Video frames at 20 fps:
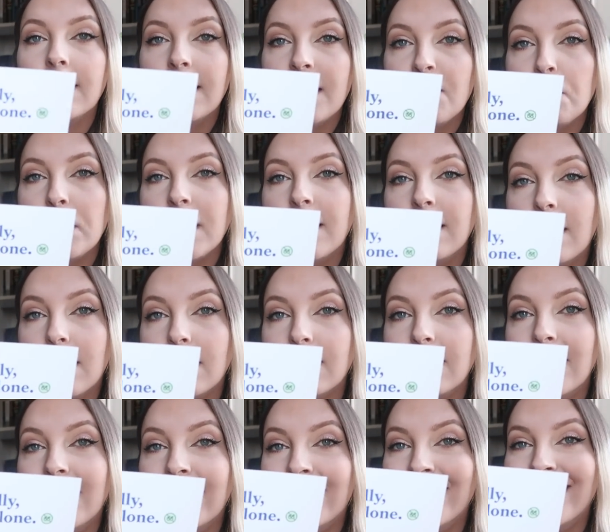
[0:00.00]
leave me
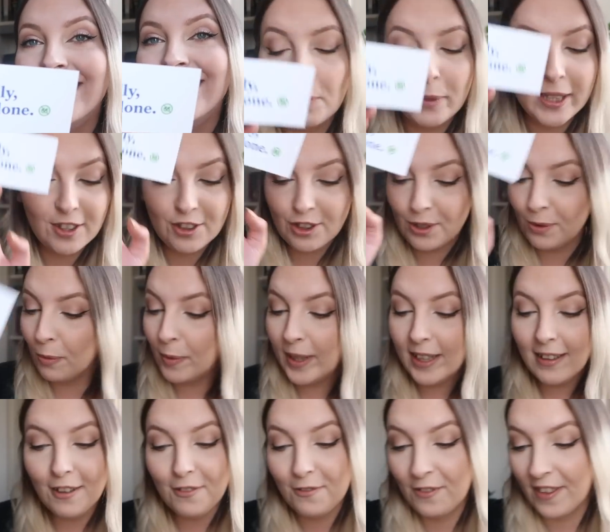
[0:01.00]
alone. Which,
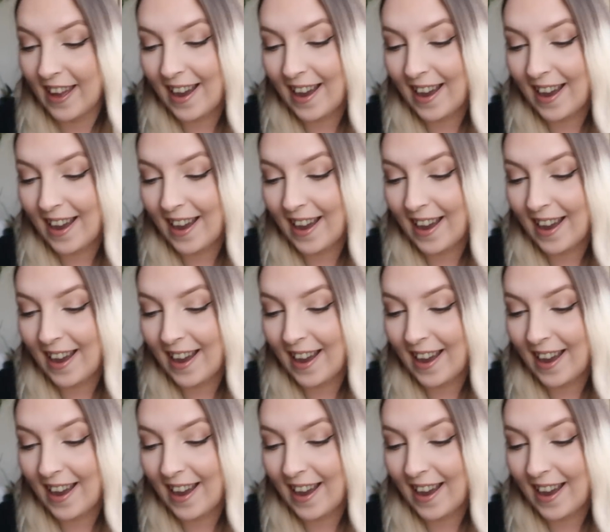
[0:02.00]
we love